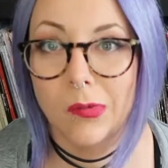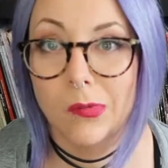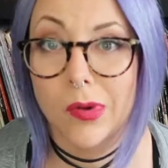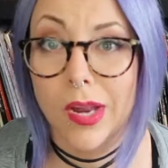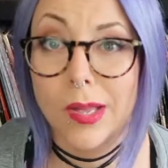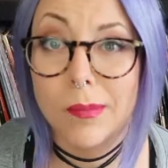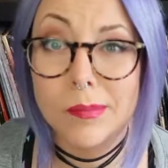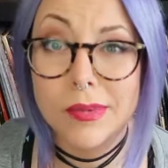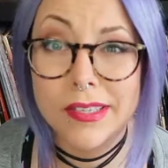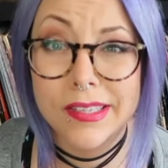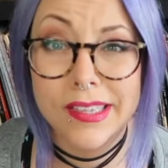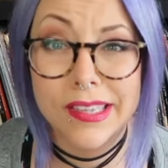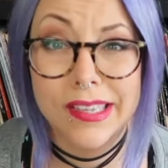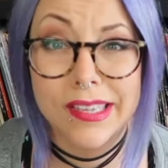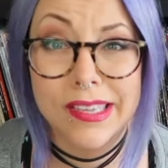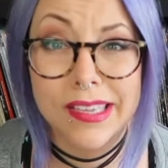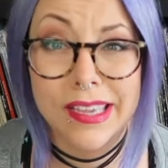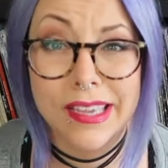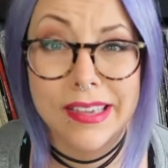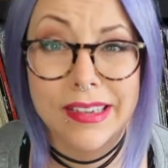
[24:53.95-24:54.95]

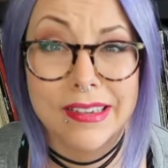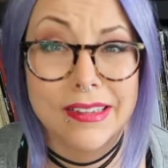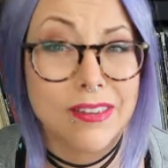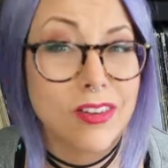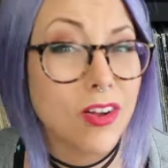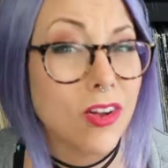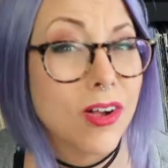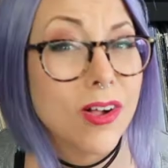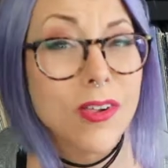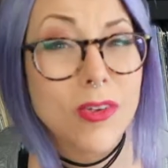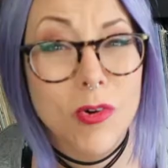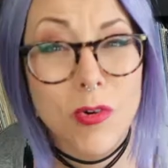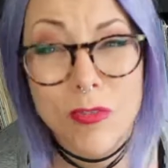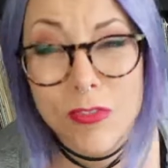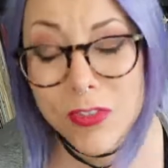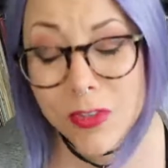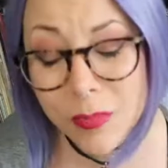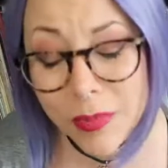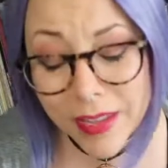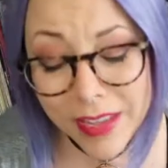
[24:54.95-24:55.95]
rambly and all
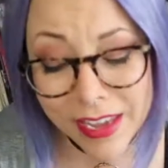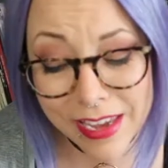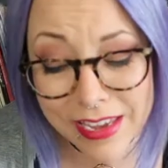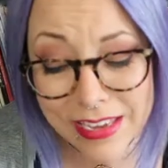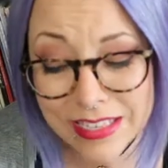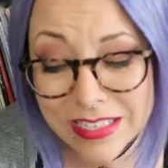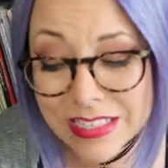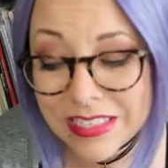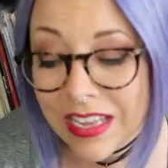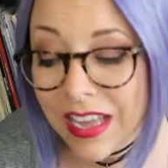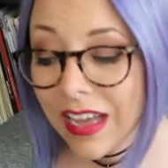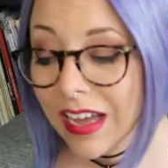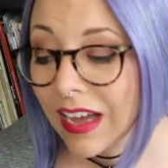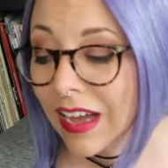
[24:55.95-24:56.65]
over the place.